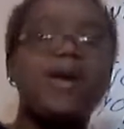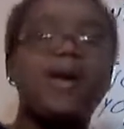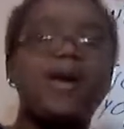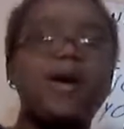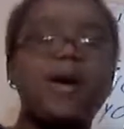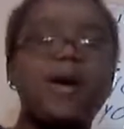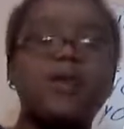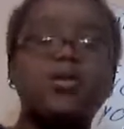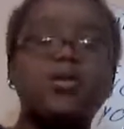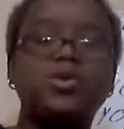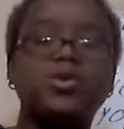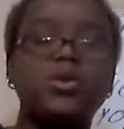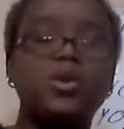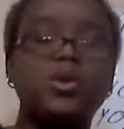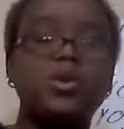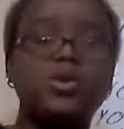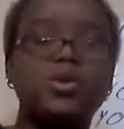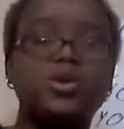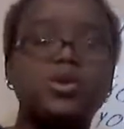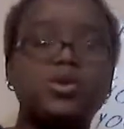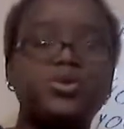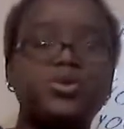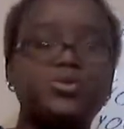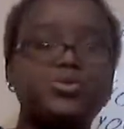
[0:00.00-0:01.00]

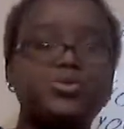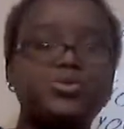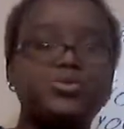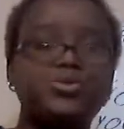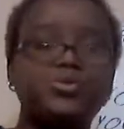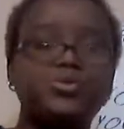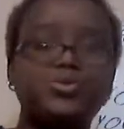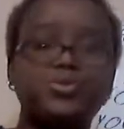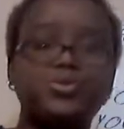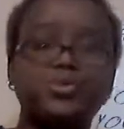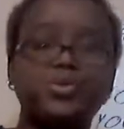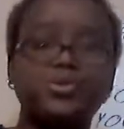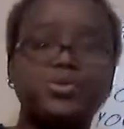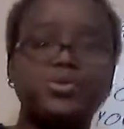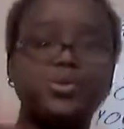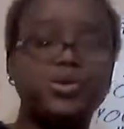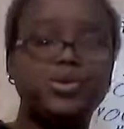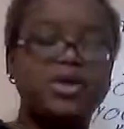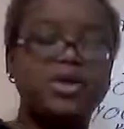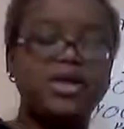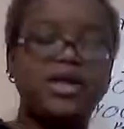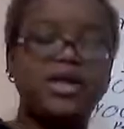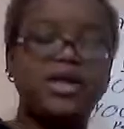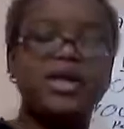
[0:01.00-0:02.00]
how to
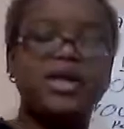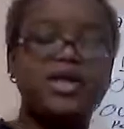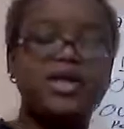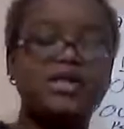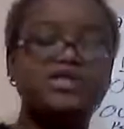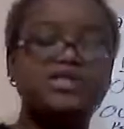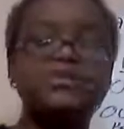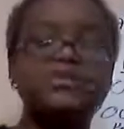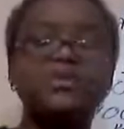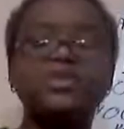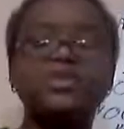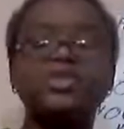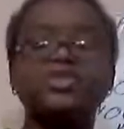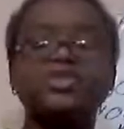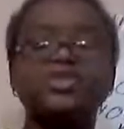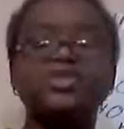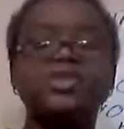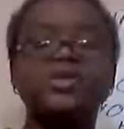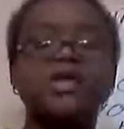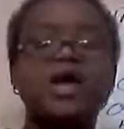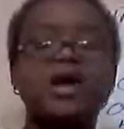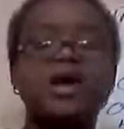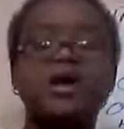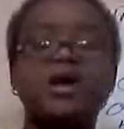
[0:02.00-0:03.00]
get an
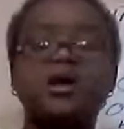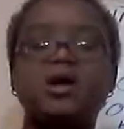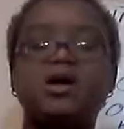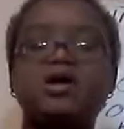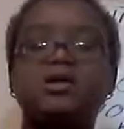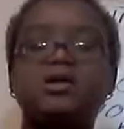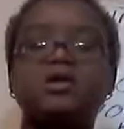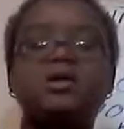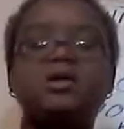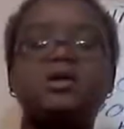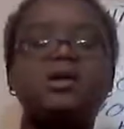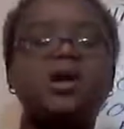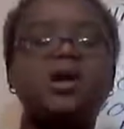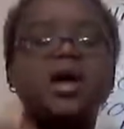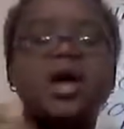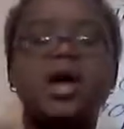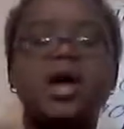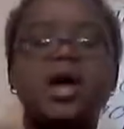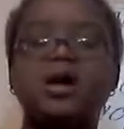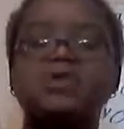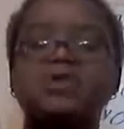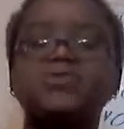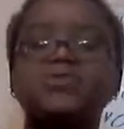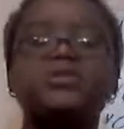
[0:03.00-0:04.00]
inspection done,
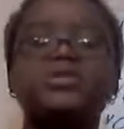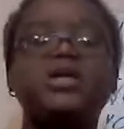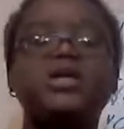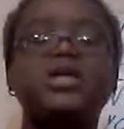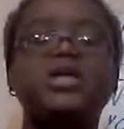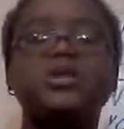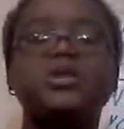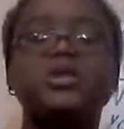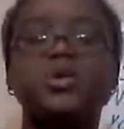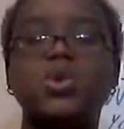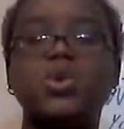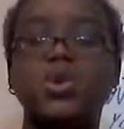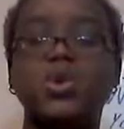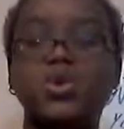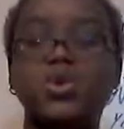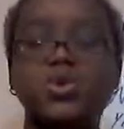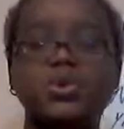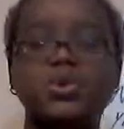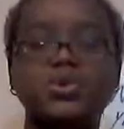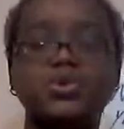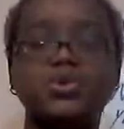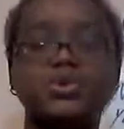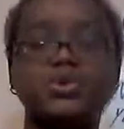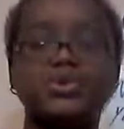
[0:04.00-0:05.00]
how to get
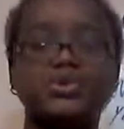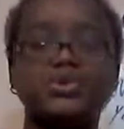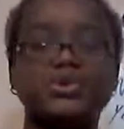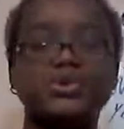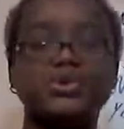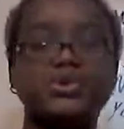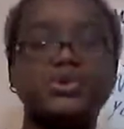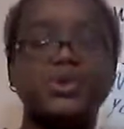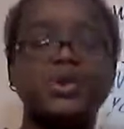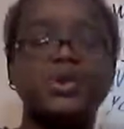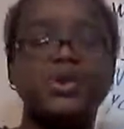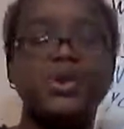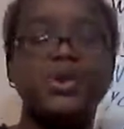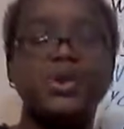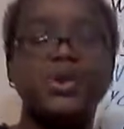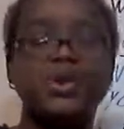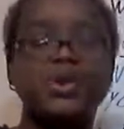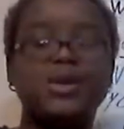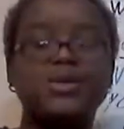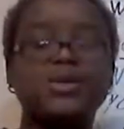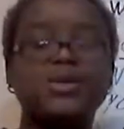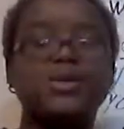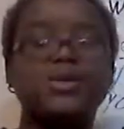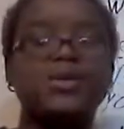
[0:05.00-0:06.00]
loads.
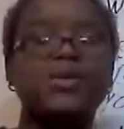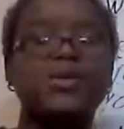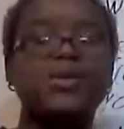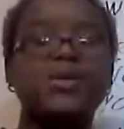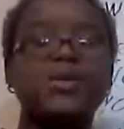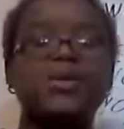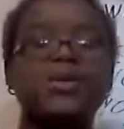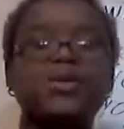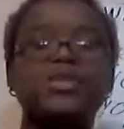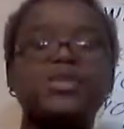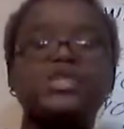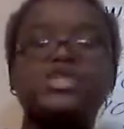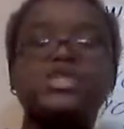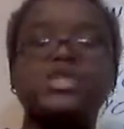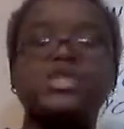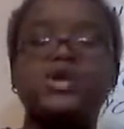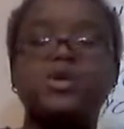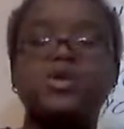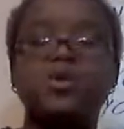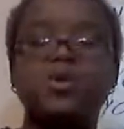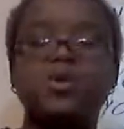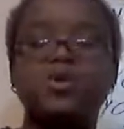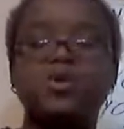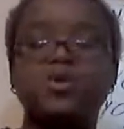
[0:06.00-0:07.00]
We
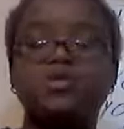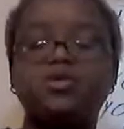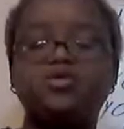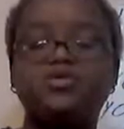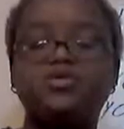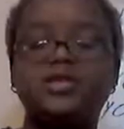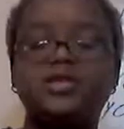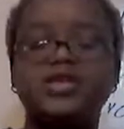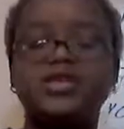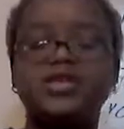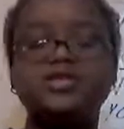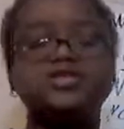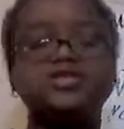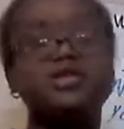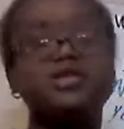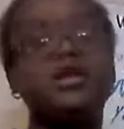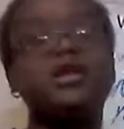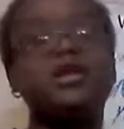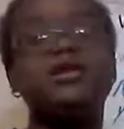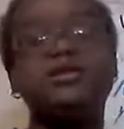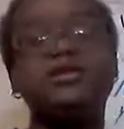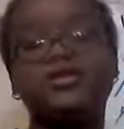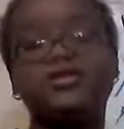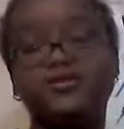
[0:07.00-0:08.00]
share all of this
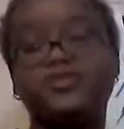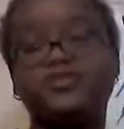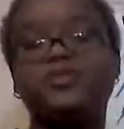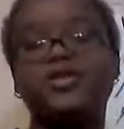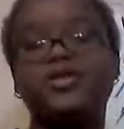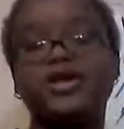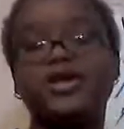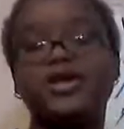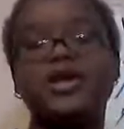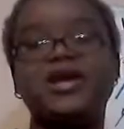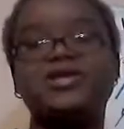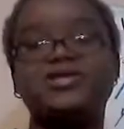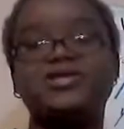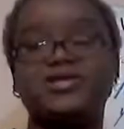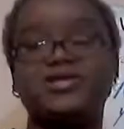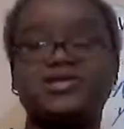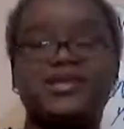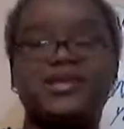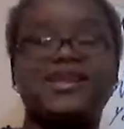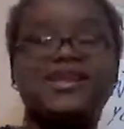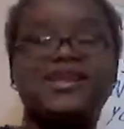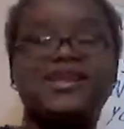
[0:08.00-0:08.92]
and it's free, yes.